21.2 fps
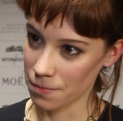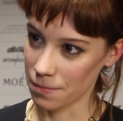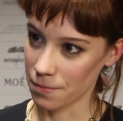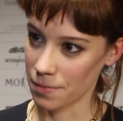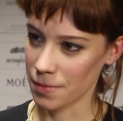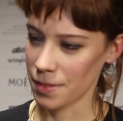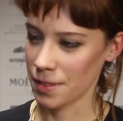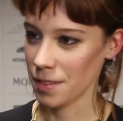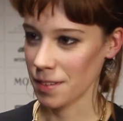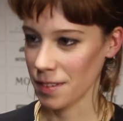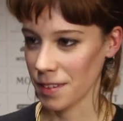such a
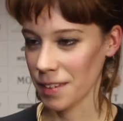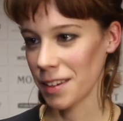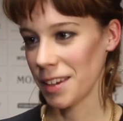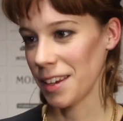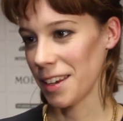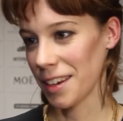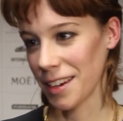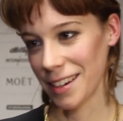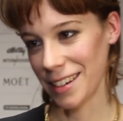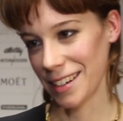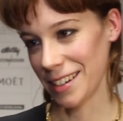brilliantly
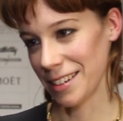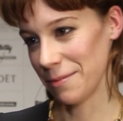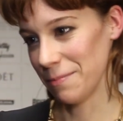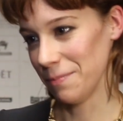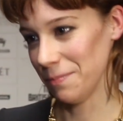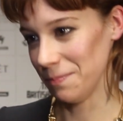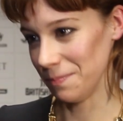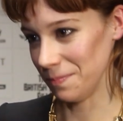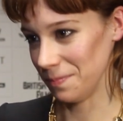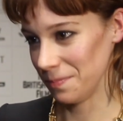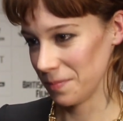unique
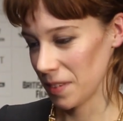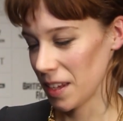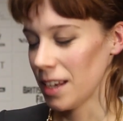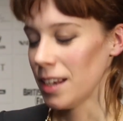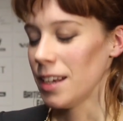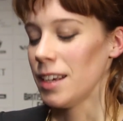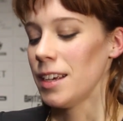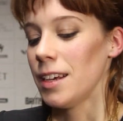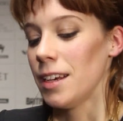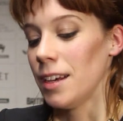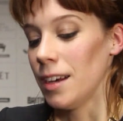movie.
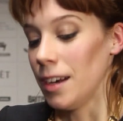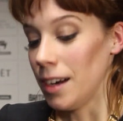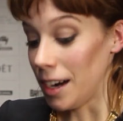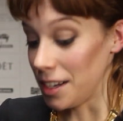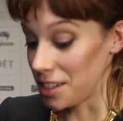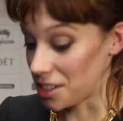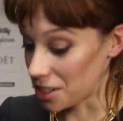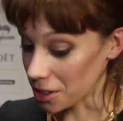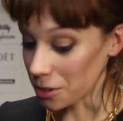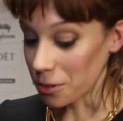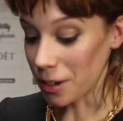I
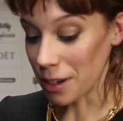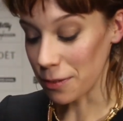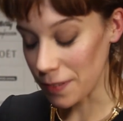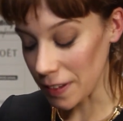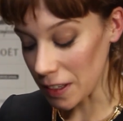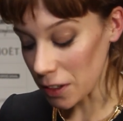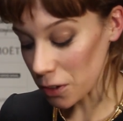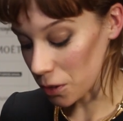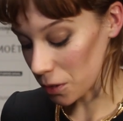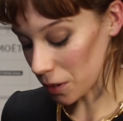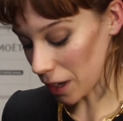do. I
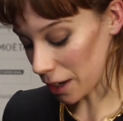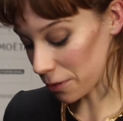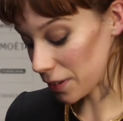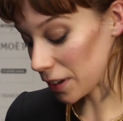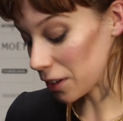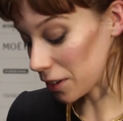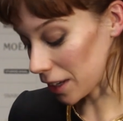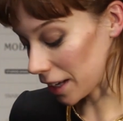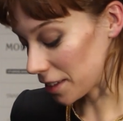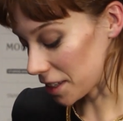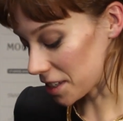feel. I
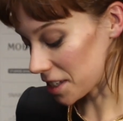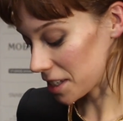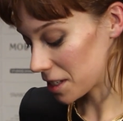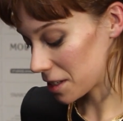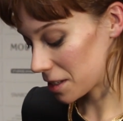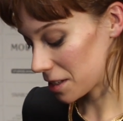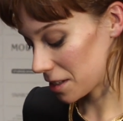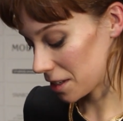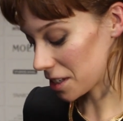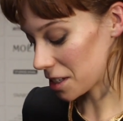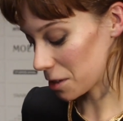feel like this
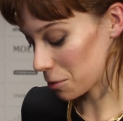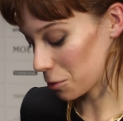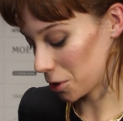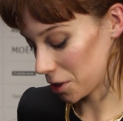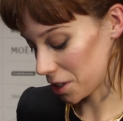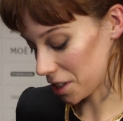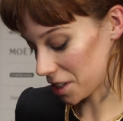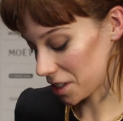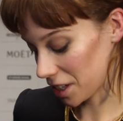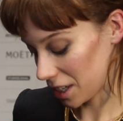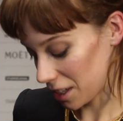is this award
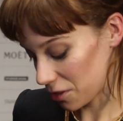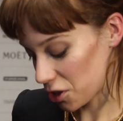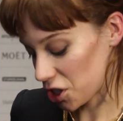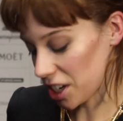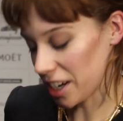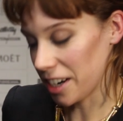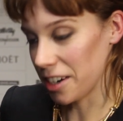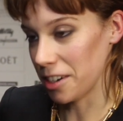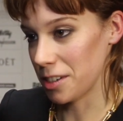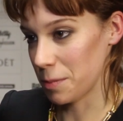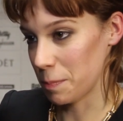is kind of
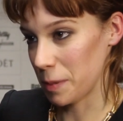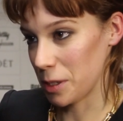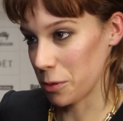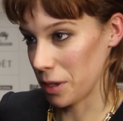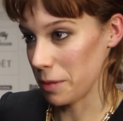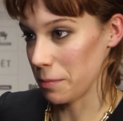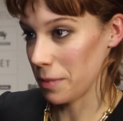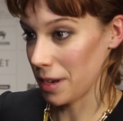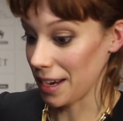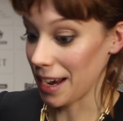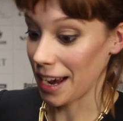shared
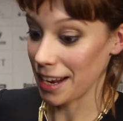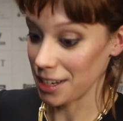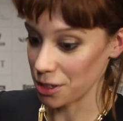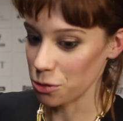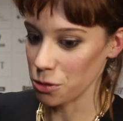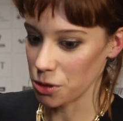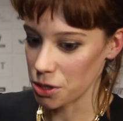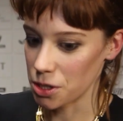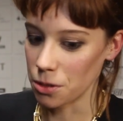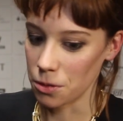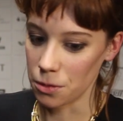between me and
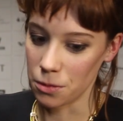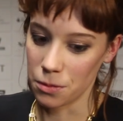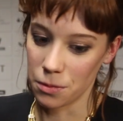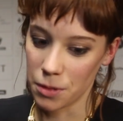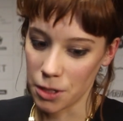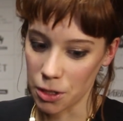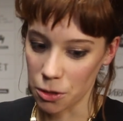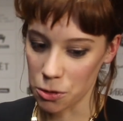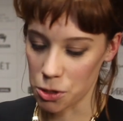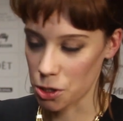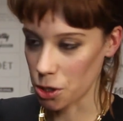also, you
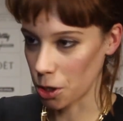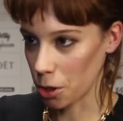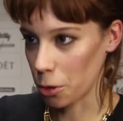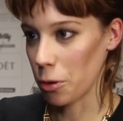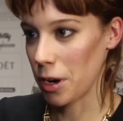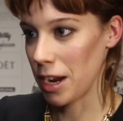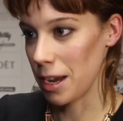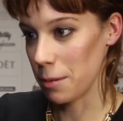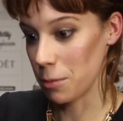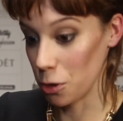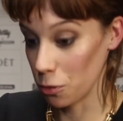know, Scott
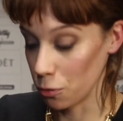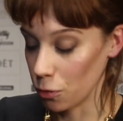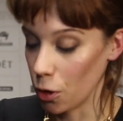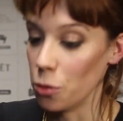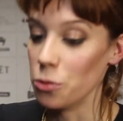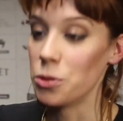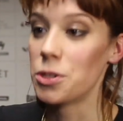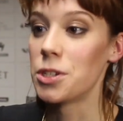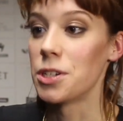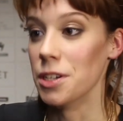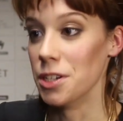Graham, who
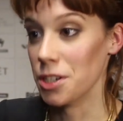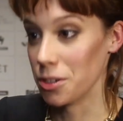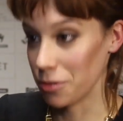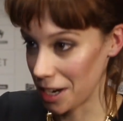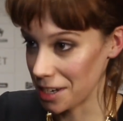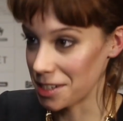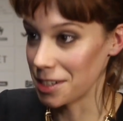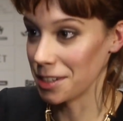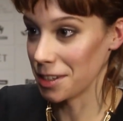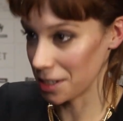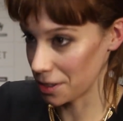wrote and
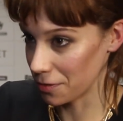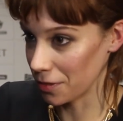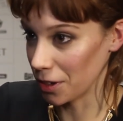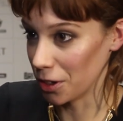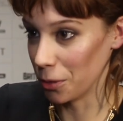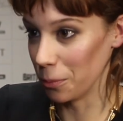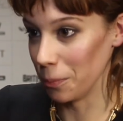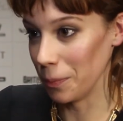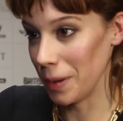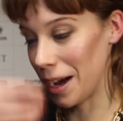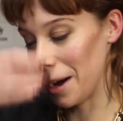directed this
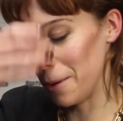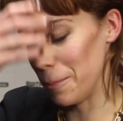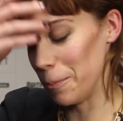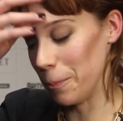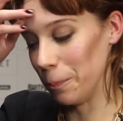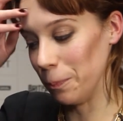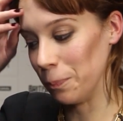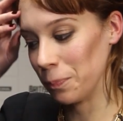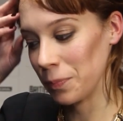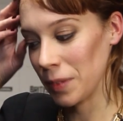film, um,